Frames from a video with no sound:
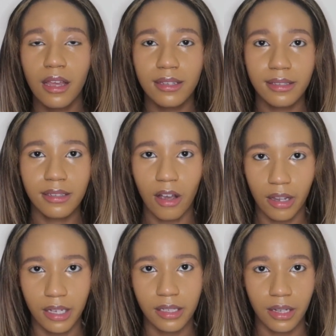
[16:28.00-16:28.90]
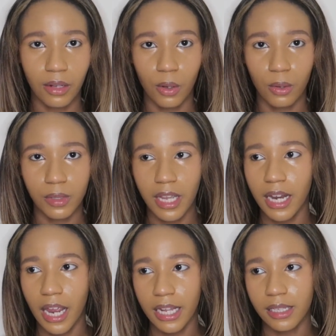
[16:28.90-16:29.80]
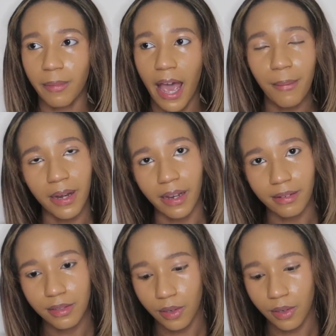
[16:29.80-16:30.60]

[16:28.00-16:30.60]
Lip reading: stuck into the clothes, and it ends up happening.